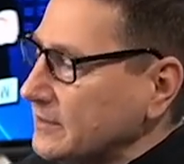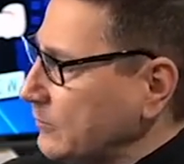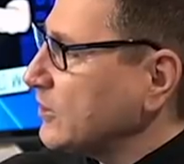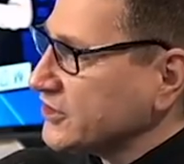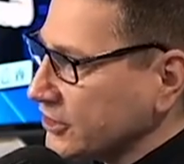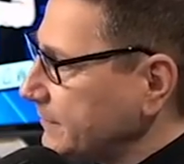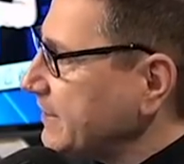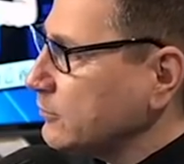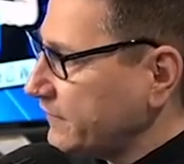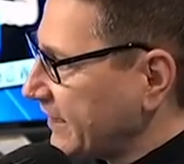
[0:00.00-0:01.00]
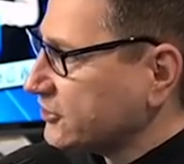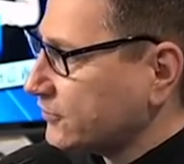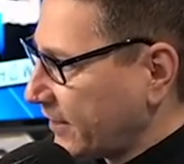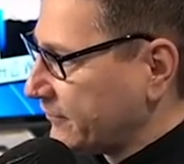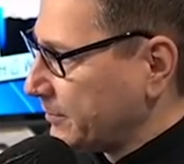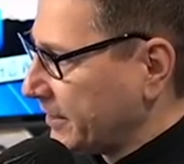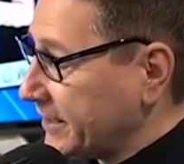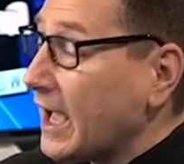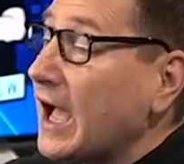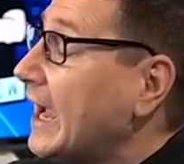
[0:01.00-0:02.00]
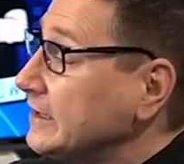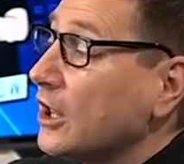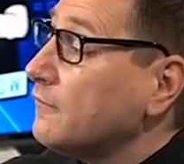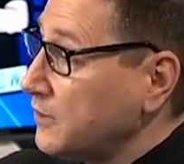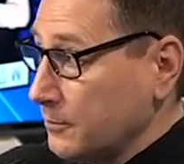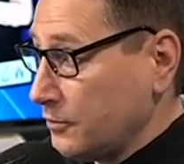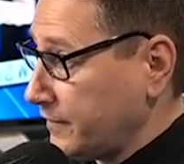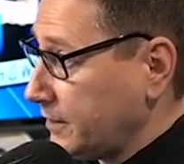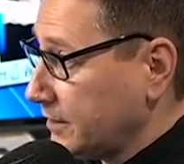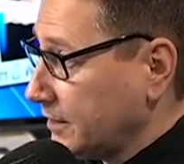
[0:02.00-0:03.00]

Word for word: It wasn't going to be a movie that's for everybody. I love the movie.